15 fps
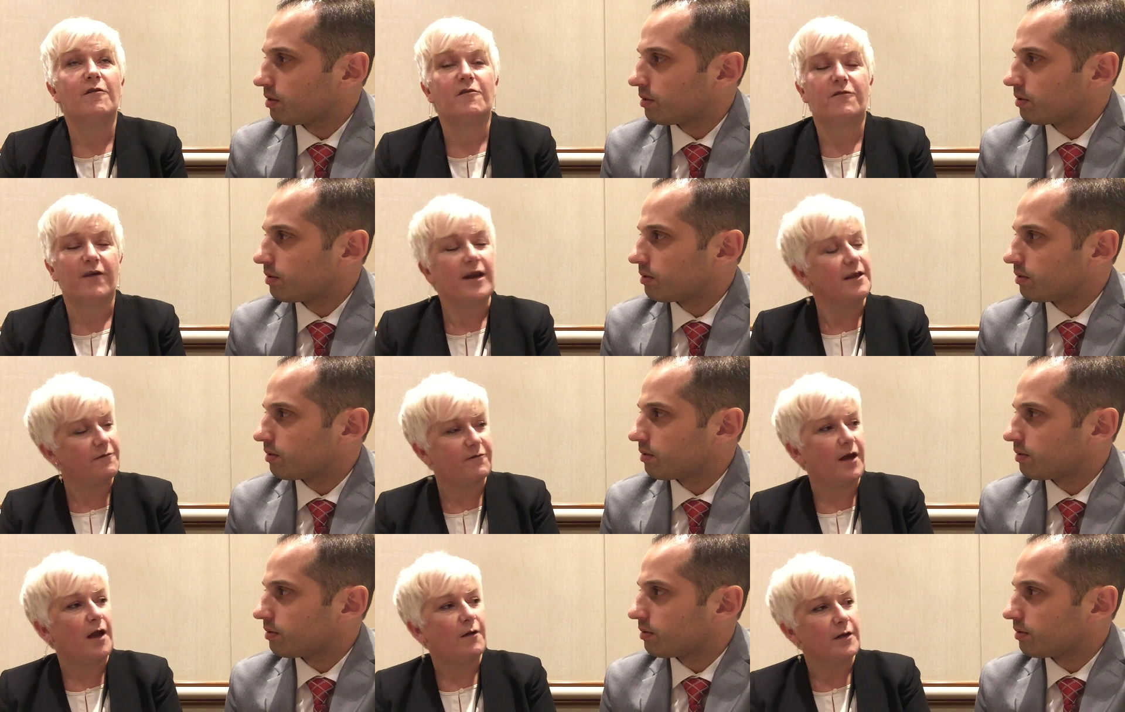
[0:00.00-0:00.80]
Speaker 1: a very
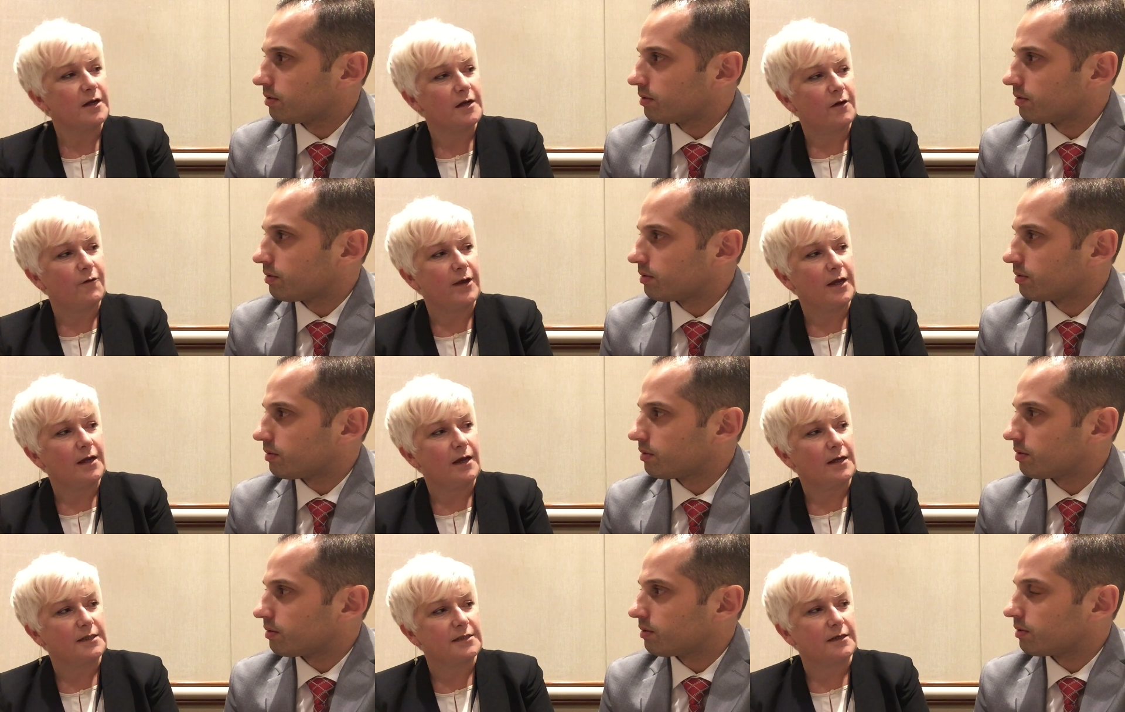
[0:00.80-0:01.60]
varied
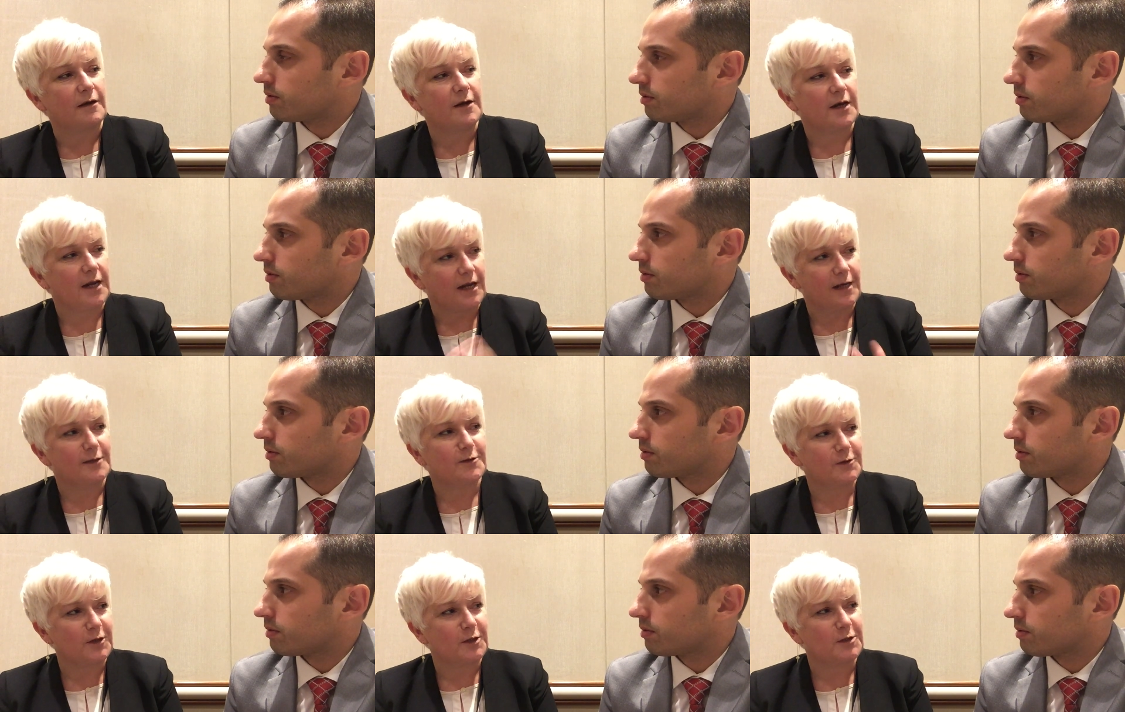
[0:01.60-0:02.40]
career. I started in
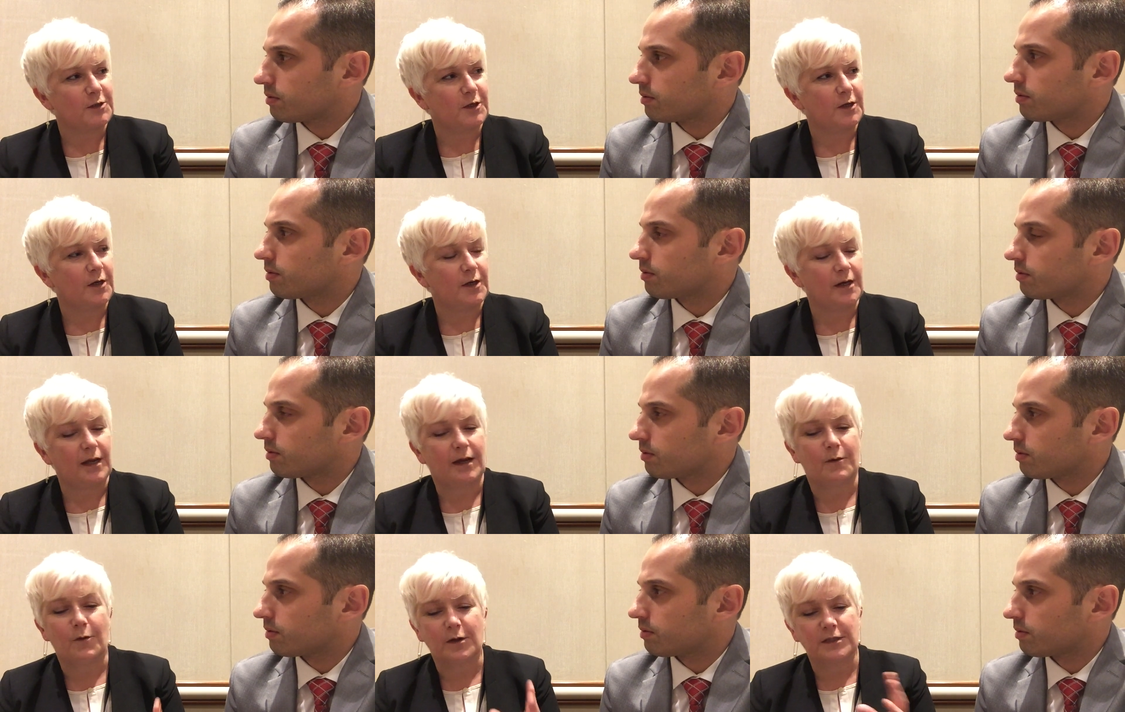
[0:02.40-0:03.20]
construction,
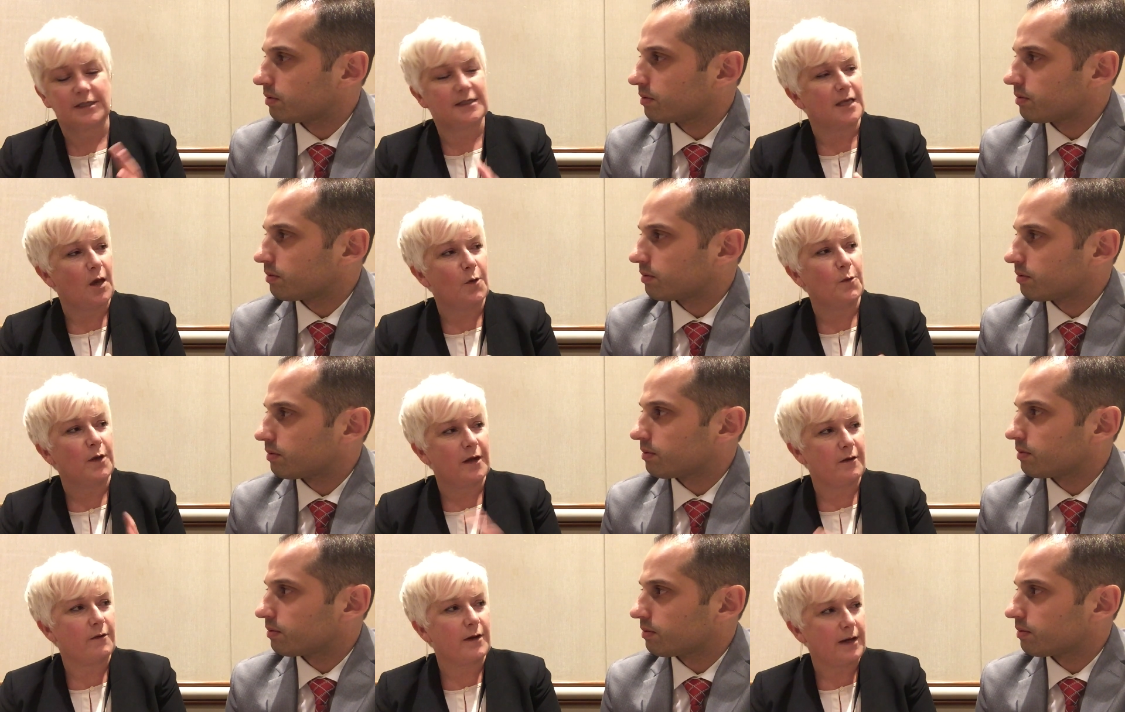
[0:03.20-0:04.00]
I worked as the
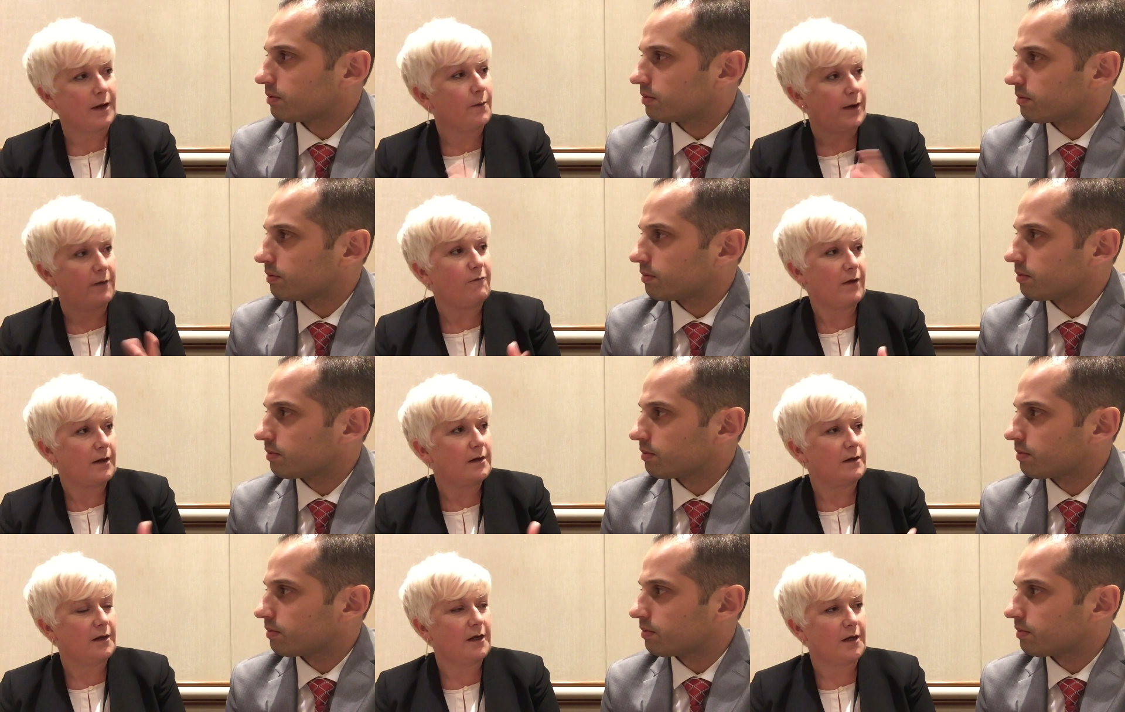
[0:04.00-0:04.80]
owner, and now I
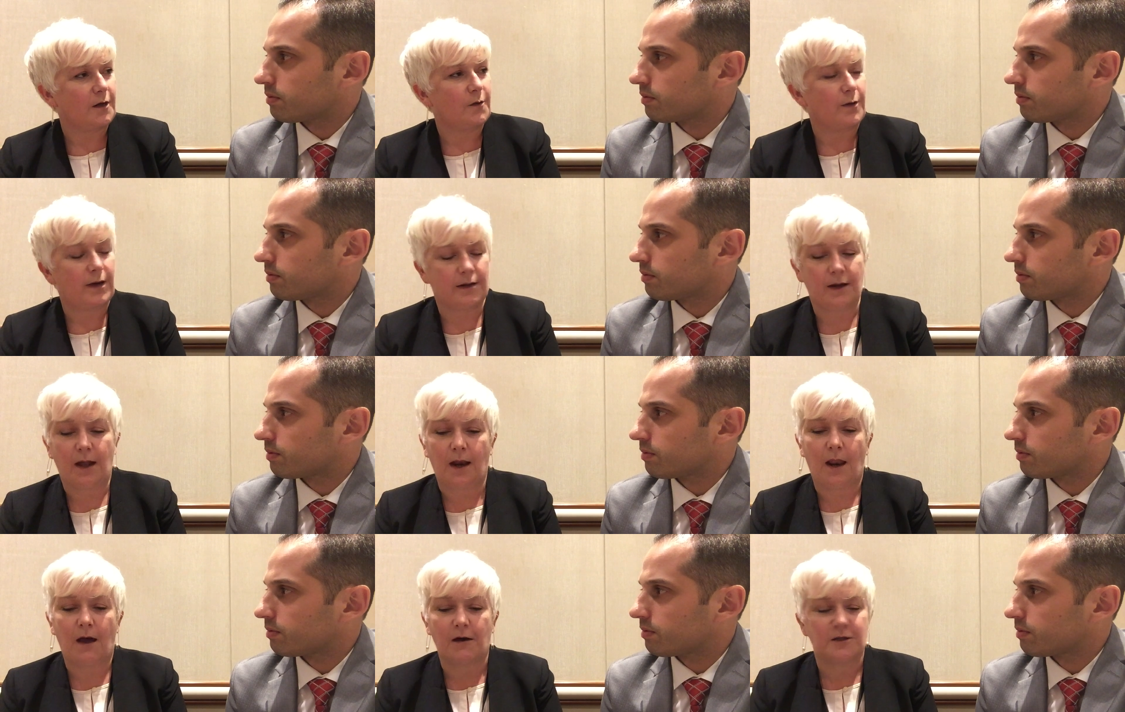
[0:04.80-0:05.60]
run, you know,
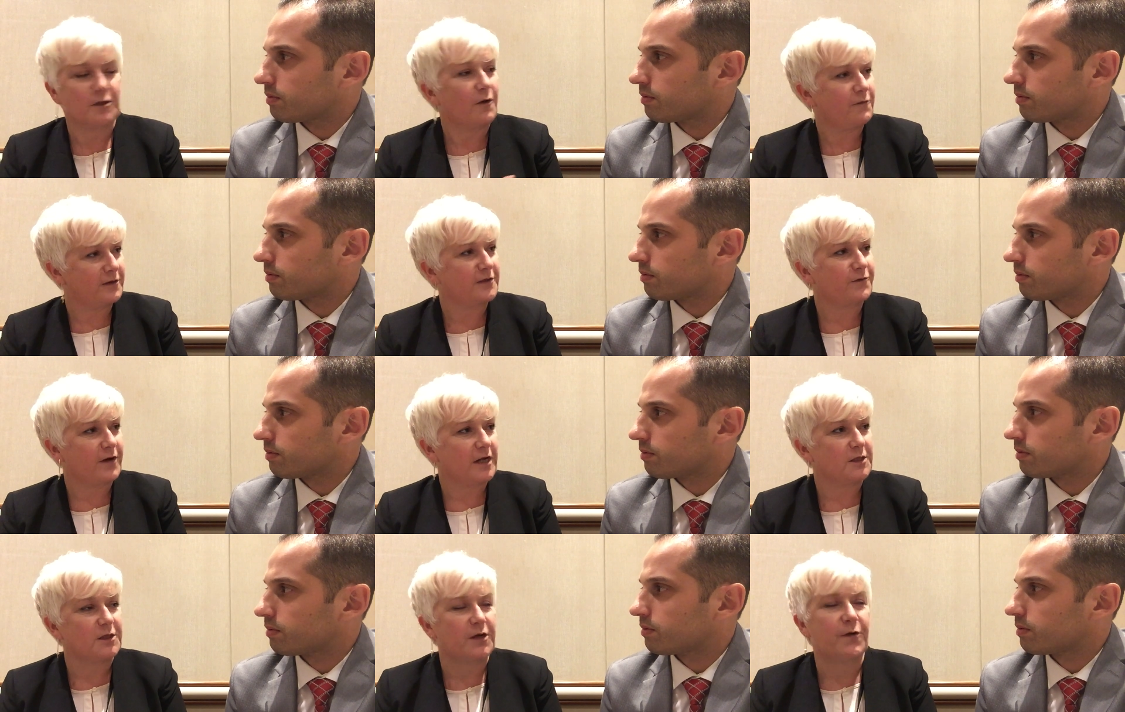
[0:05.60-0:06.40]
a, a large office
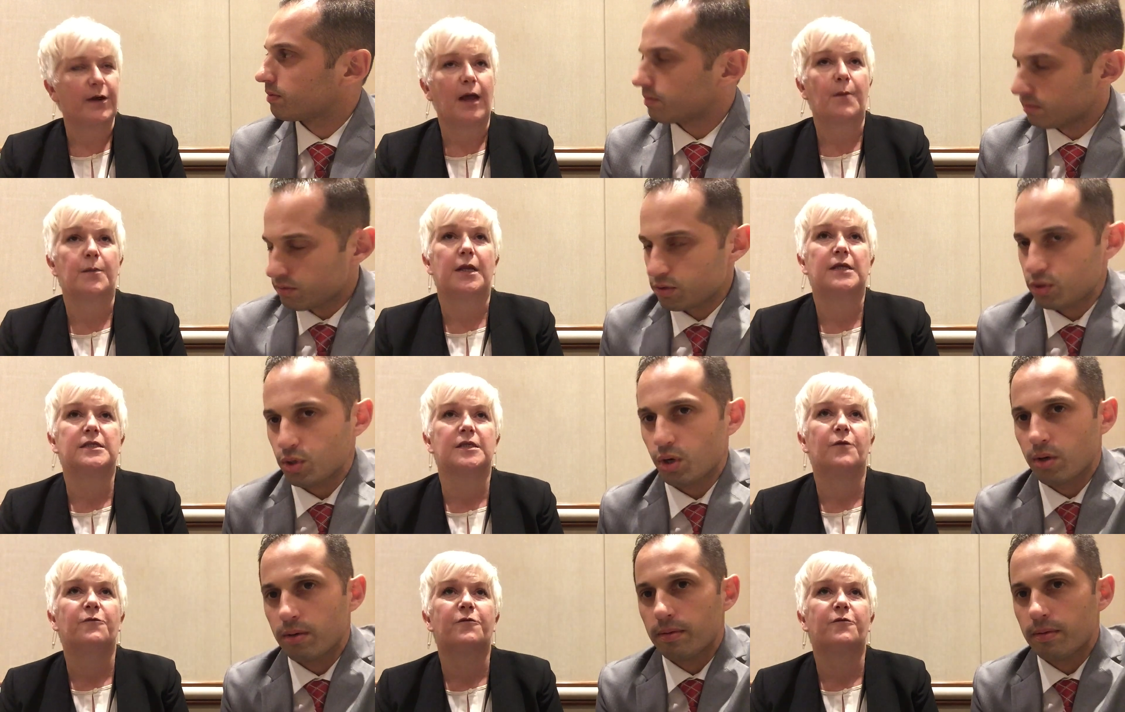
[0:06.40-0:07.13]
for an engineering company. Sure.